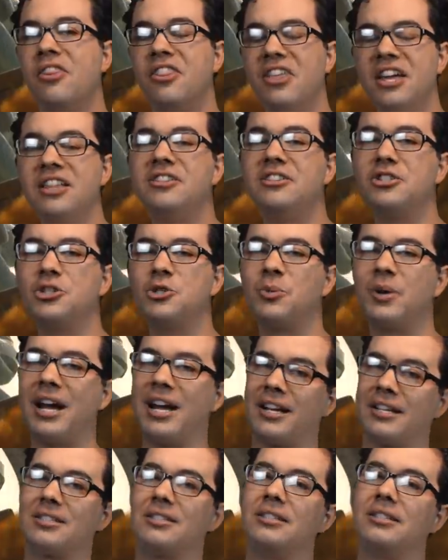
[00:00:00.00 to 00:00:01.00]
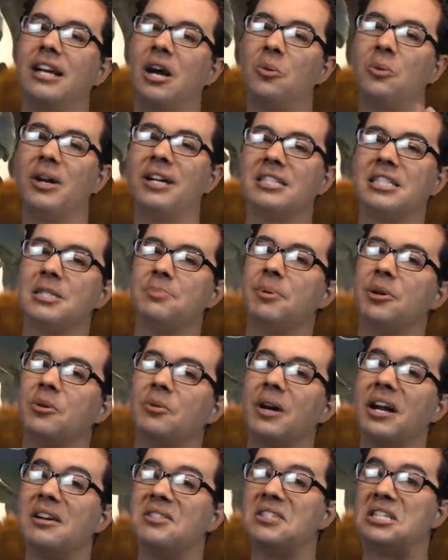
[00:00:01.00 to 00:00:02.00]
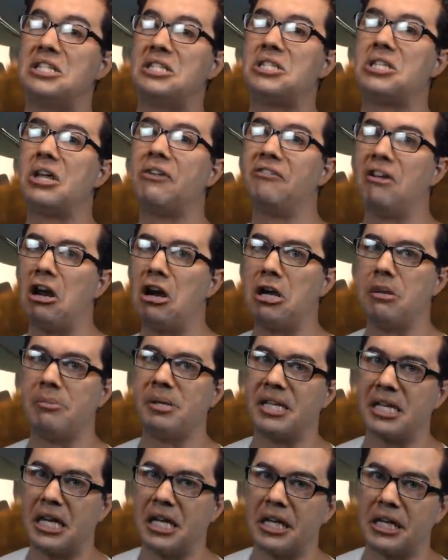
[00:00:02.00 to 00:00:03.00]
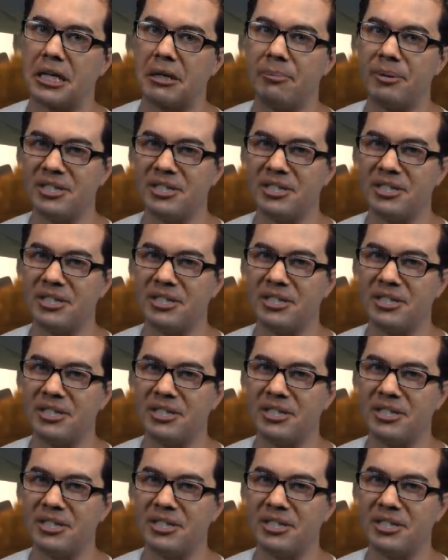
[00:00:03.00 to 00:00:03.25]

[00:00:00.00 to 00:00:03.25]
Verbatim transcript: Then there's Rex. Now Rex has been around since the very beginning,